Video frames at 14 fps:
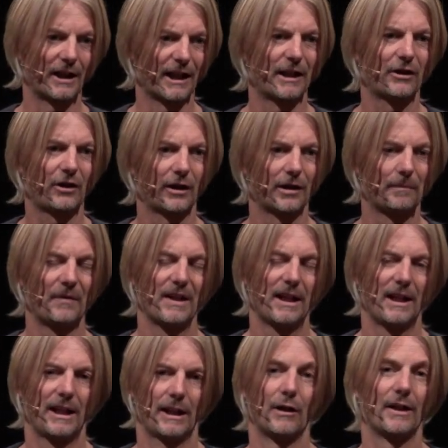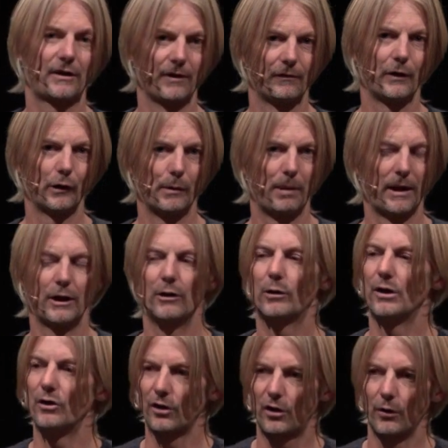And it's, a, um, you know, that's a very, you
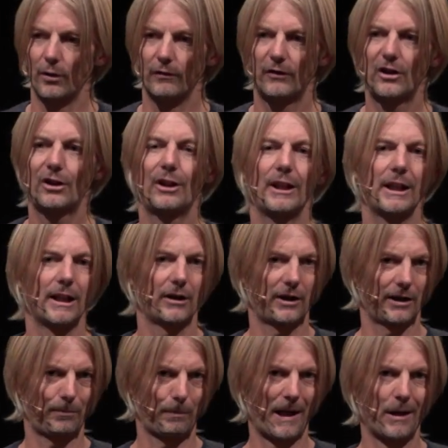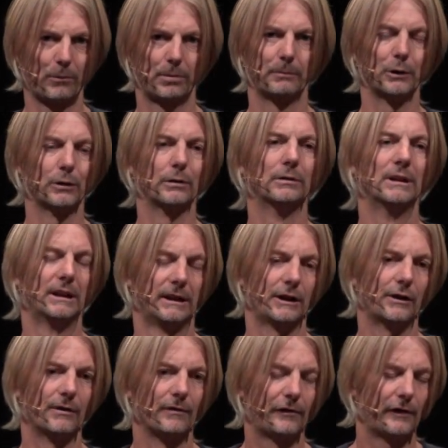can just sort of see it, it's palpable, you
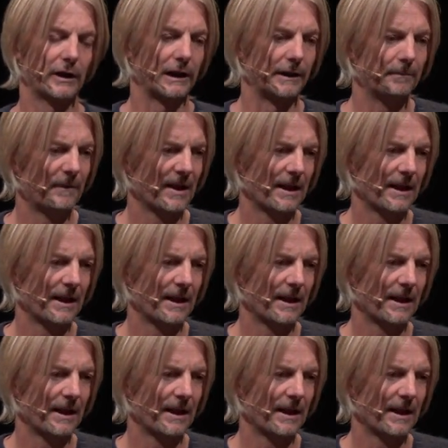can feel it.